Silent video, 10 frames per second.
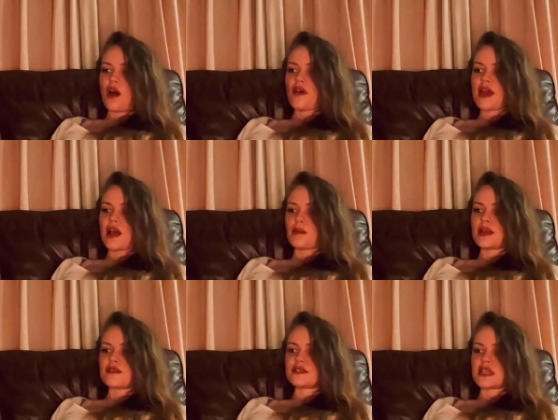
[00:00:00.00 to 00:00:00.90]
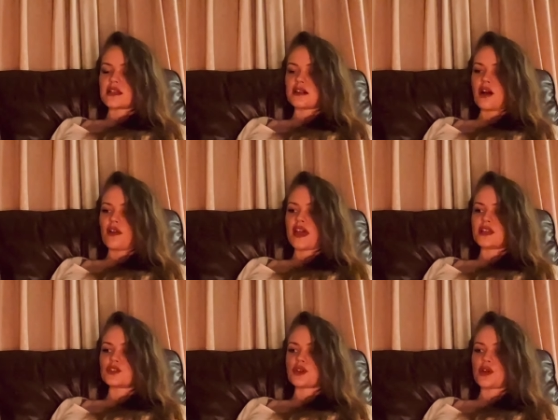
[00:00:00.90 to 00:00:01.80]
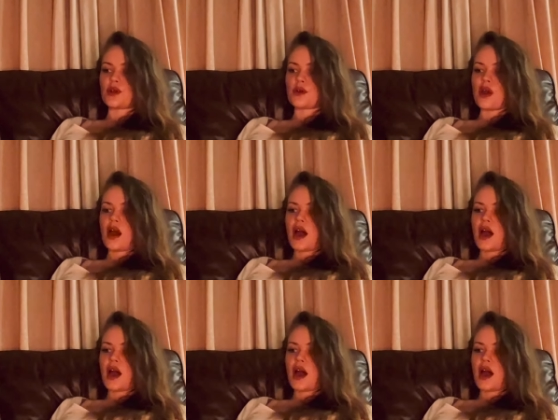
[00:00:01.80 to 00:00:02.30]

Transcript: are they uplifting and are they true?